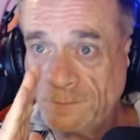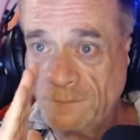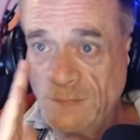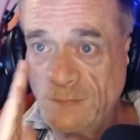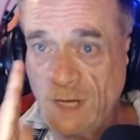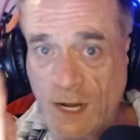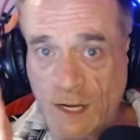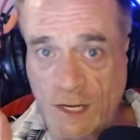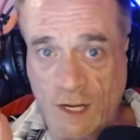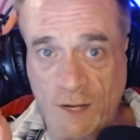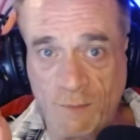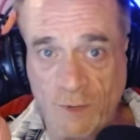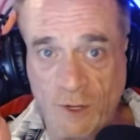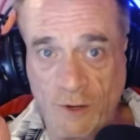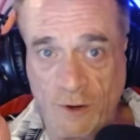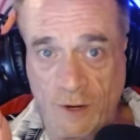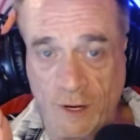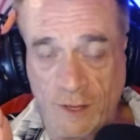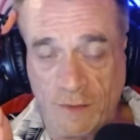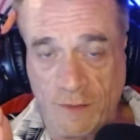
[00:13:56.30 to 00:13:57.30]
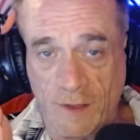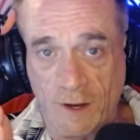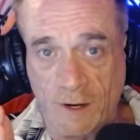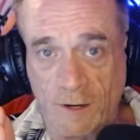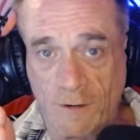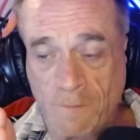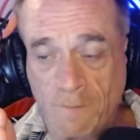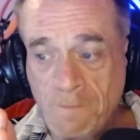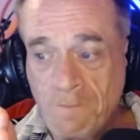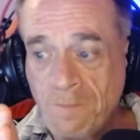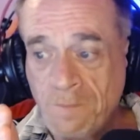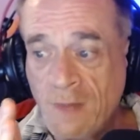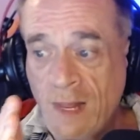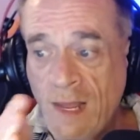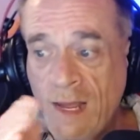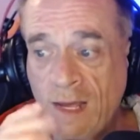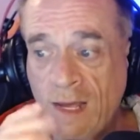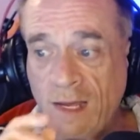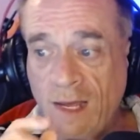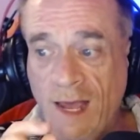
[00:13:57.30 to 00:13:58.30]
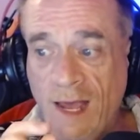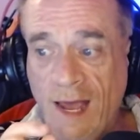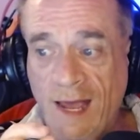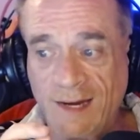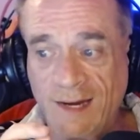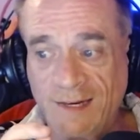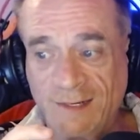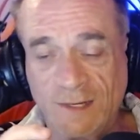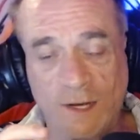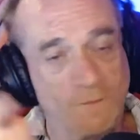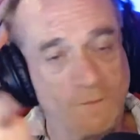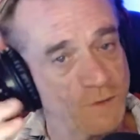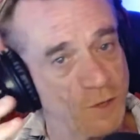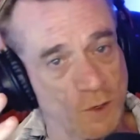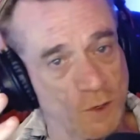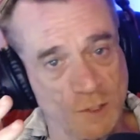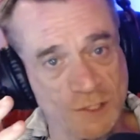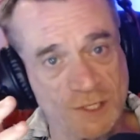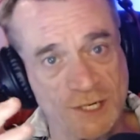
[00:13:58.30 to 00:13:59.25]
a community there. And of course,